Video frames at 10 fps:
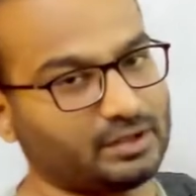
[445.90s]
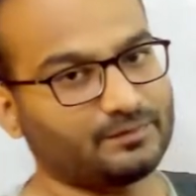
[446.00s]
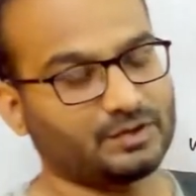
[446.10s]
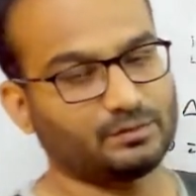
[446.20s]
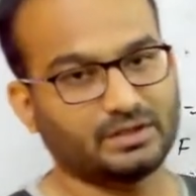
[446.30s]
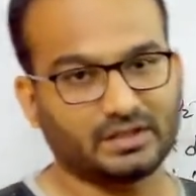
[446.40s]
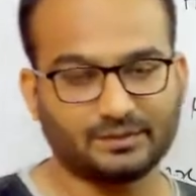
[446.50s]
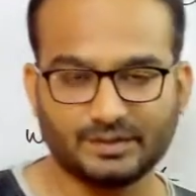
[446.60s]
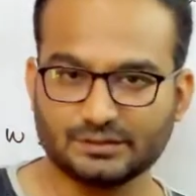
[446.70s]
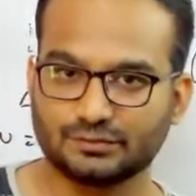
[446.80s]
law of
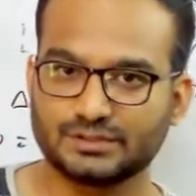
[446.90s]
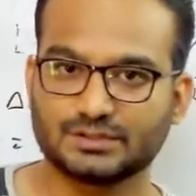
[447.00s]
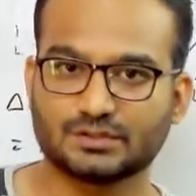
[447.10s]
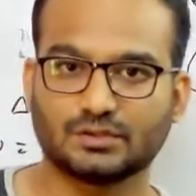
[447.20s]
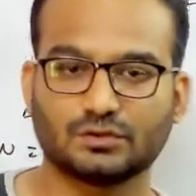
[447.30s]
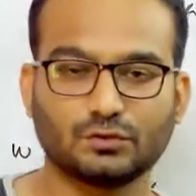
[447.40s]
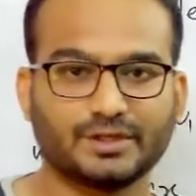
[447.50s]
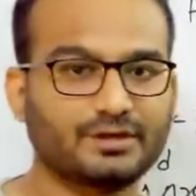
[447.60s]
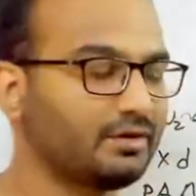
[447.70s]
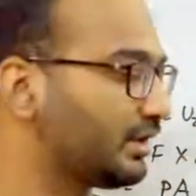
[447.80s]
thermodynamics, which took
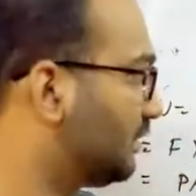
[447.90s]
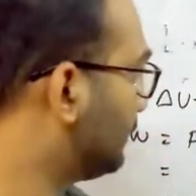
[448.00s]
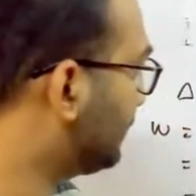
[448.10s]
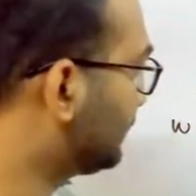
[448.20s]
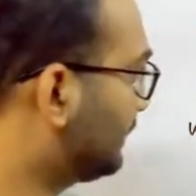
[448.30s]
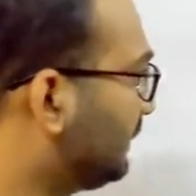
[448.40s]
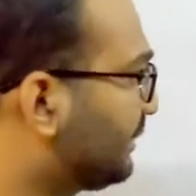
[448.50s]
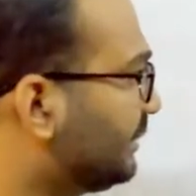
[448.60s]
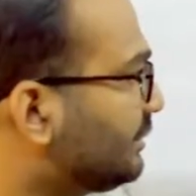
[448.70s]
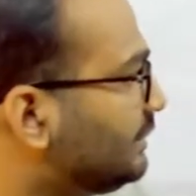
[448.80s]
into account these
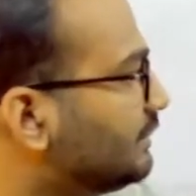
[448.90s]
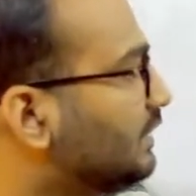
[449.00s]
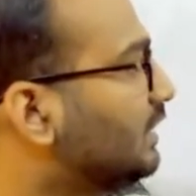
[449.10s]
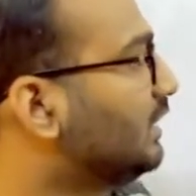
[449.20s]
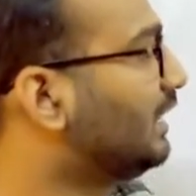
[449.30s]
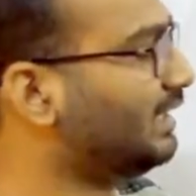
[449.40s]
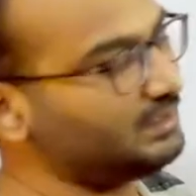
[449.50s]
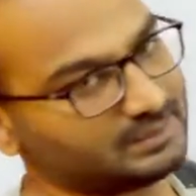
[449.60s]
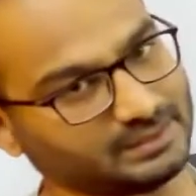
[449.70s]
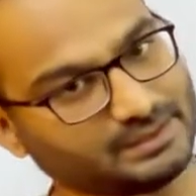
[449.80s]
limitations,
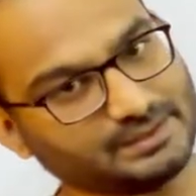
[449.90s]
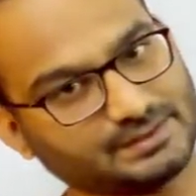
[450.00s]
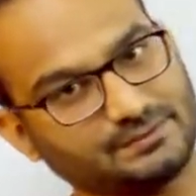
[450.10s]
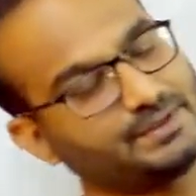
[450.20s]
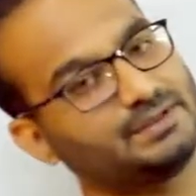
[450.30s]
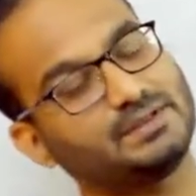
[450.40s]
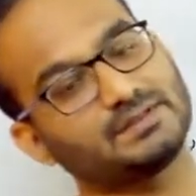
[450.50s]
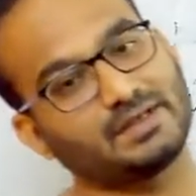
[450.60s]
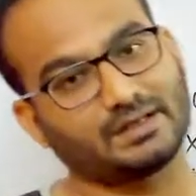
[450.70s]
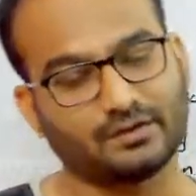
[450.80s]
and it is given in the
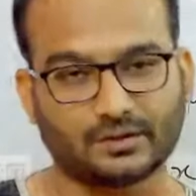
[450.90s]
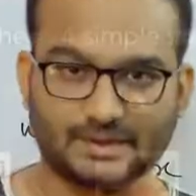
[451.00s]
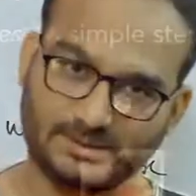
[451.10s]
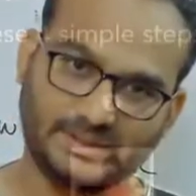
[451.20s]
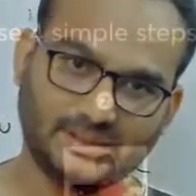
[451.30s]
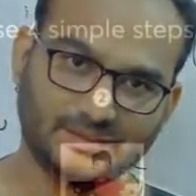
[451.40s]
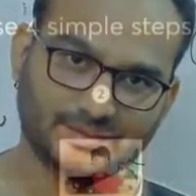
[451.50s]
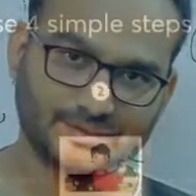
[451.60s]
second law of thermodynamics.